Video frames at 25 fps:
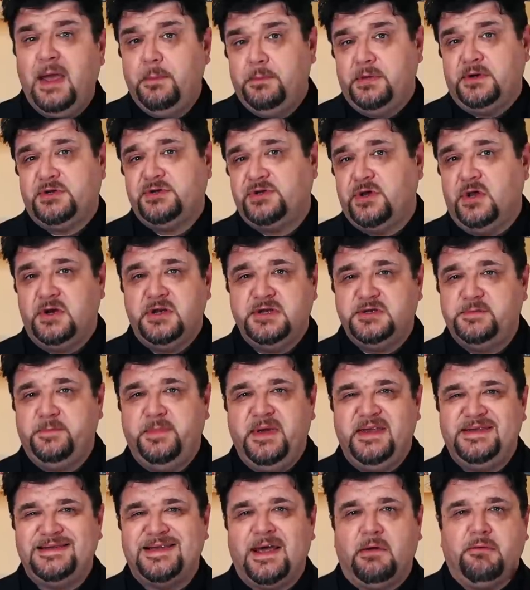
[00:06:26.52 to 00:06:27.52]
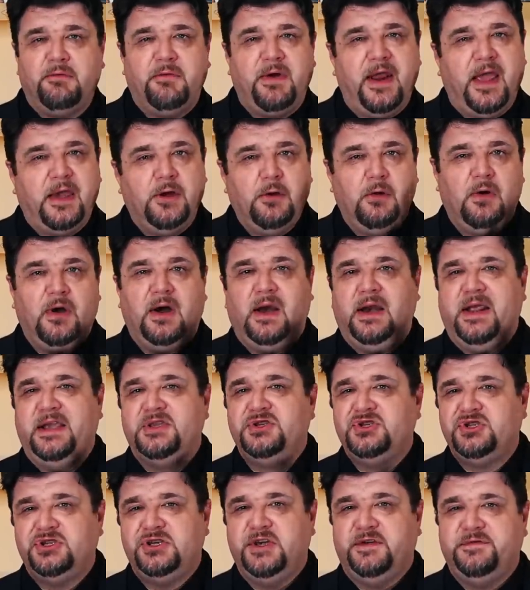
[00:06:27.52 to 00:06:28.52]
Hypersonic speeds are regularly
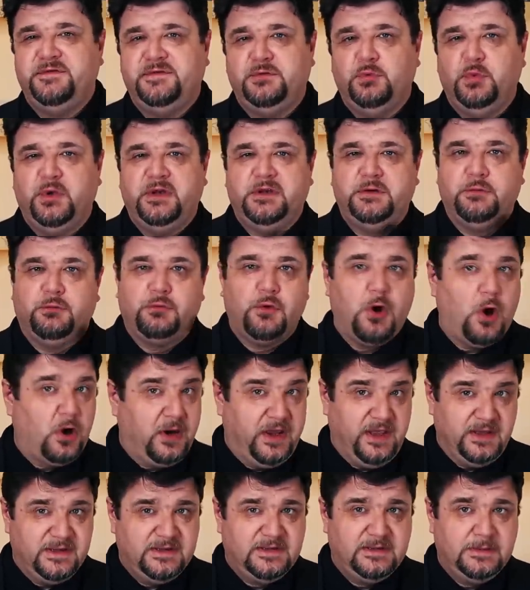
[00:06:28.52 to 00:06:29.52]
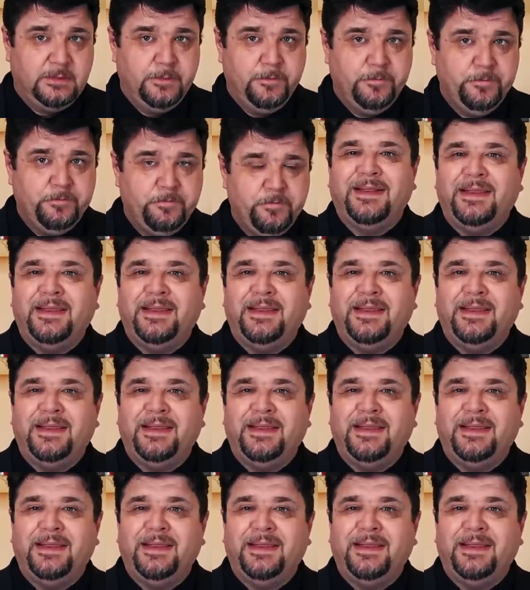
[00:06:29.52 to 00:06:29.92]
achieved with rockets,